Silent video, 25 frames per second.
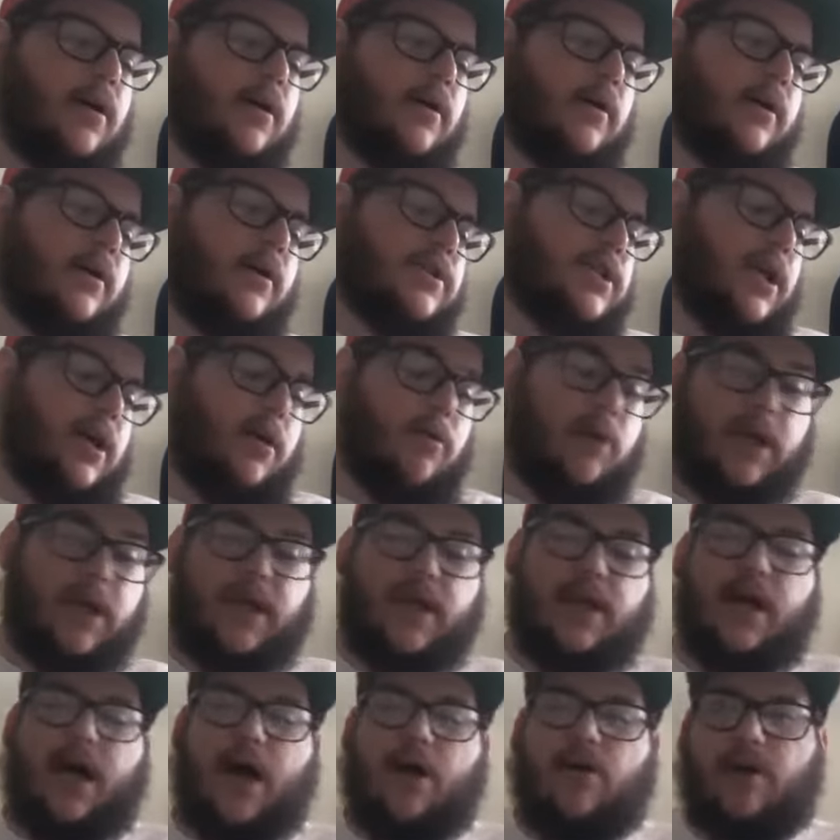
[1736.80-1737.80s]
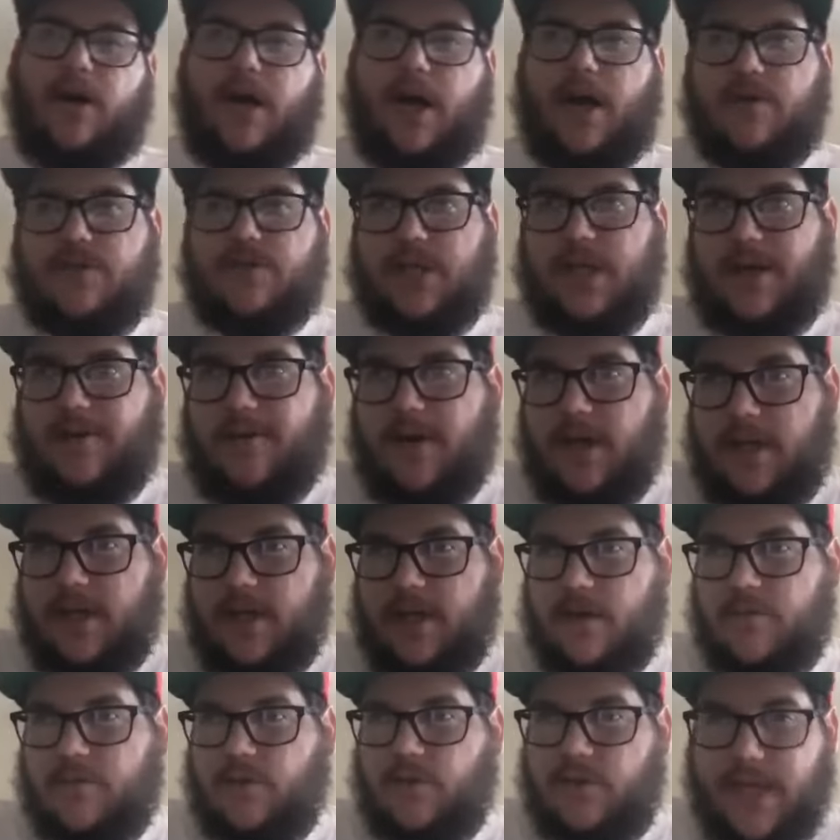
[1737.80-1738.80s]
I want to
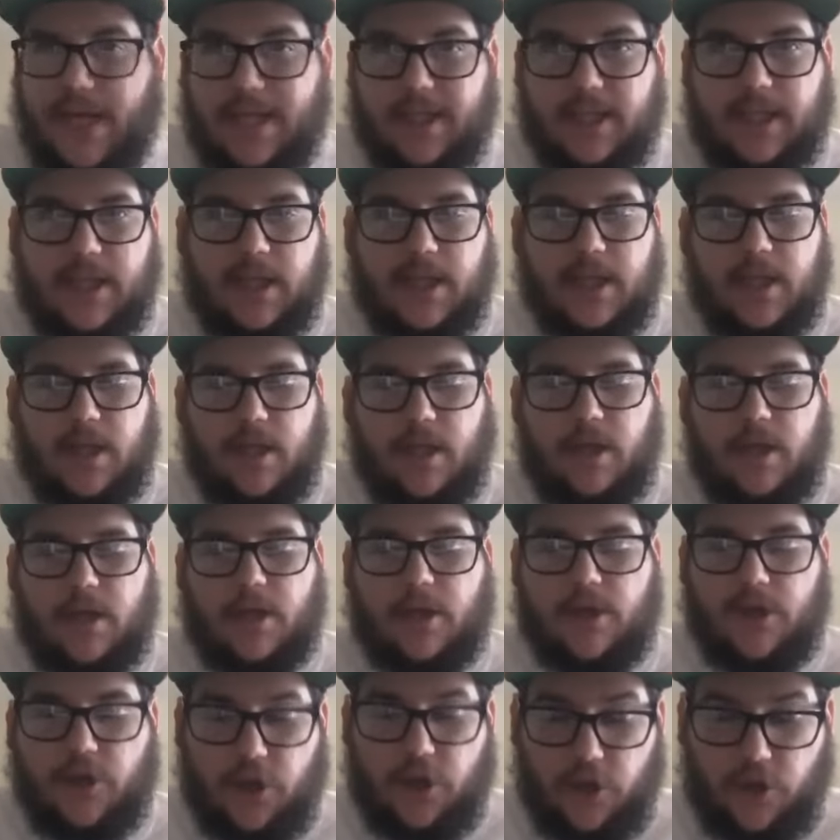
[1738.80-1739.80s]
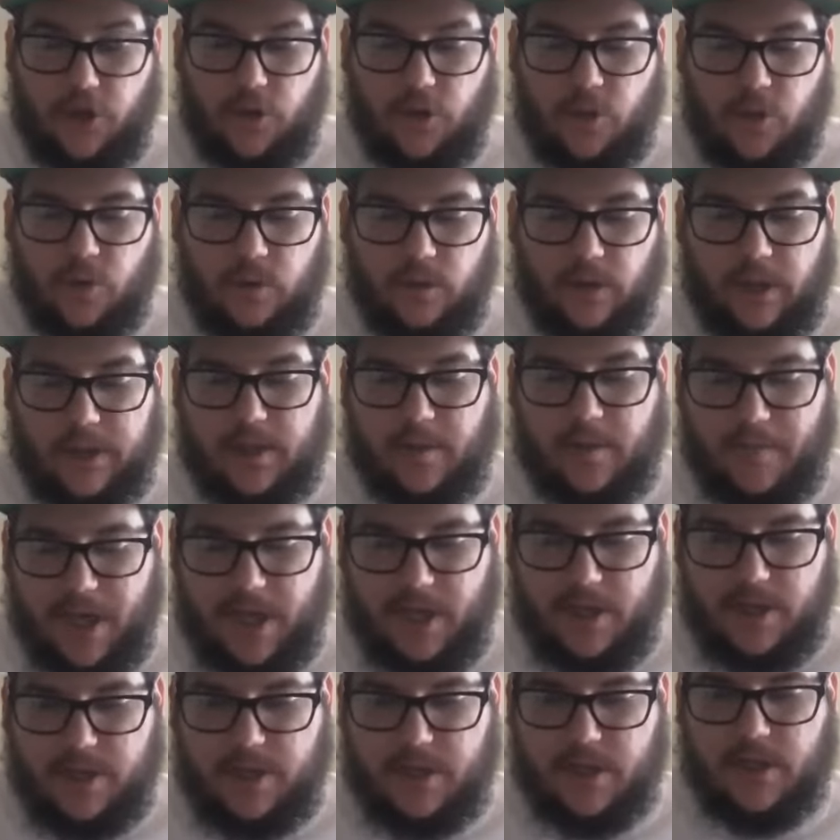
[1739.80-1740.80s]
interview Nelly, you, like the manager,